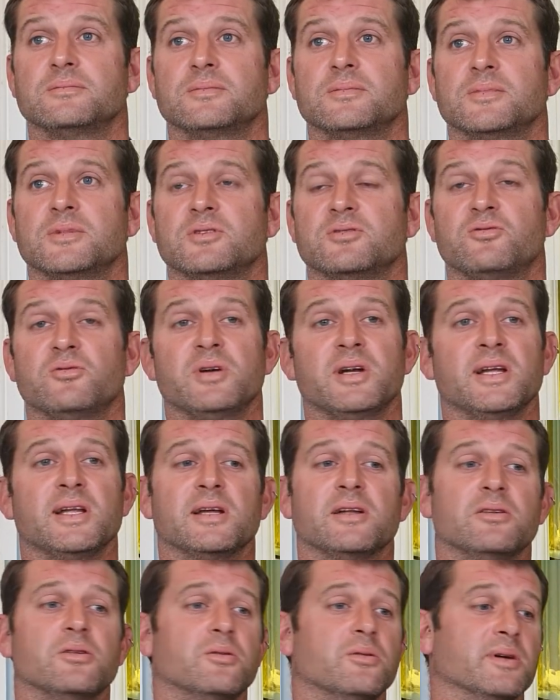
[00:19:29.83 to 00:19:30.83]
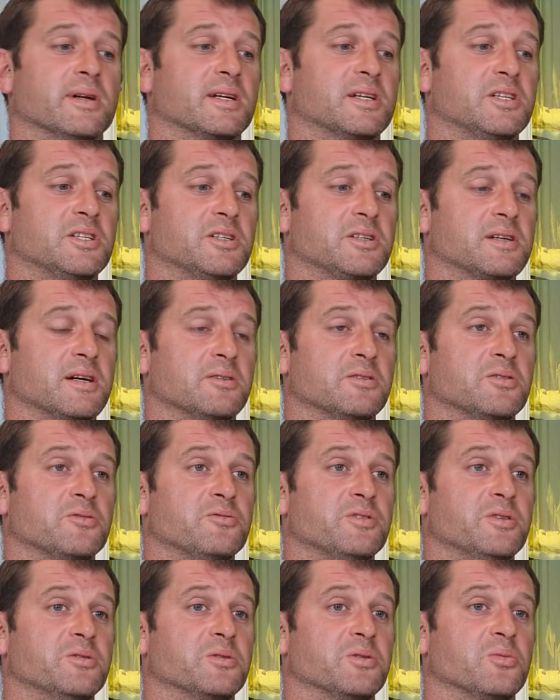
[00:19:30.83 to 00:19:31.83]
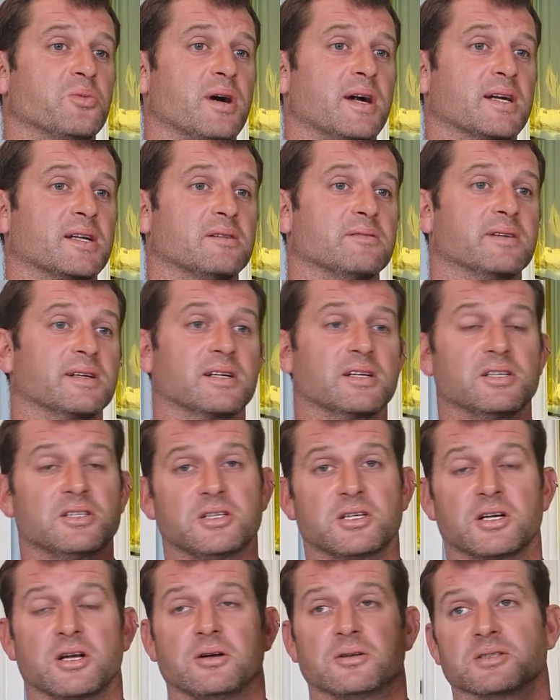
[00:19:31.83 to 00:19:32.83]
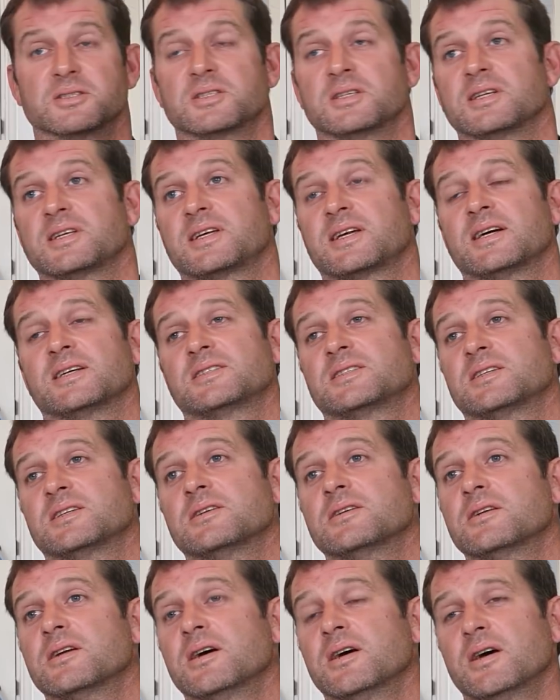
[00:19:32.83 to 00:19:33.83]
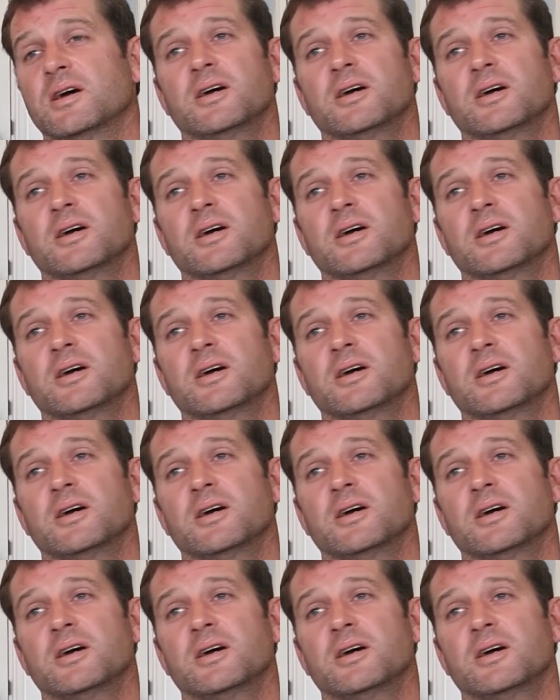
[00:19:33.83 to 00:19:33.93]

It's really annoying because you go to reel your waggler in because you're constantly casting in.